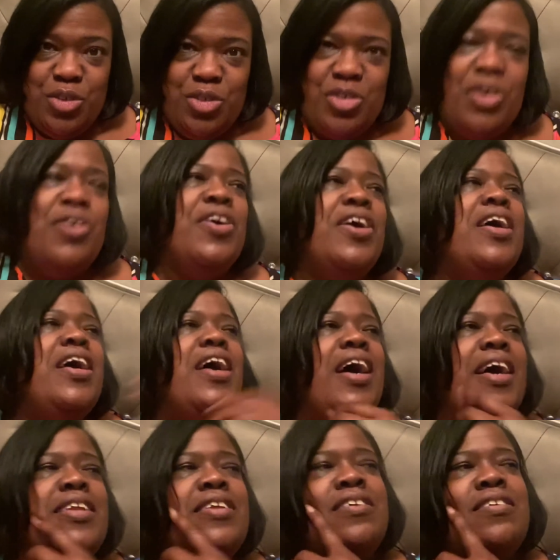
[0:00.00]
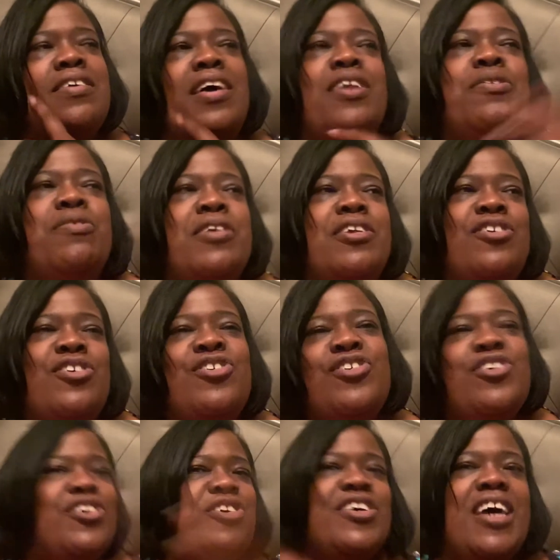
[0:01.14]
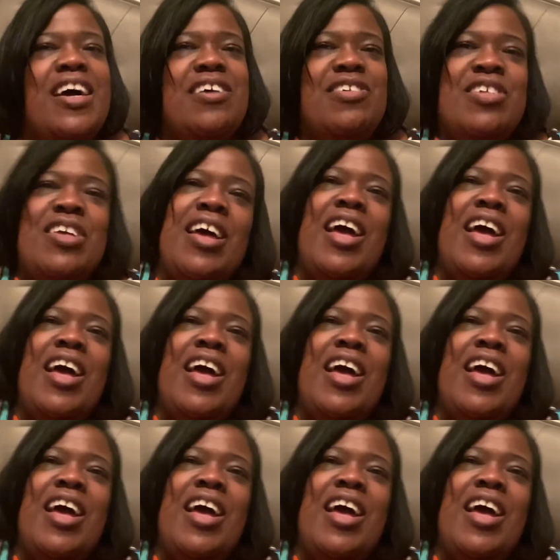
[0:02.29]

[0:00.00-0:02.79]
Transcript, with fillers: So I just kind of wanted to show you guys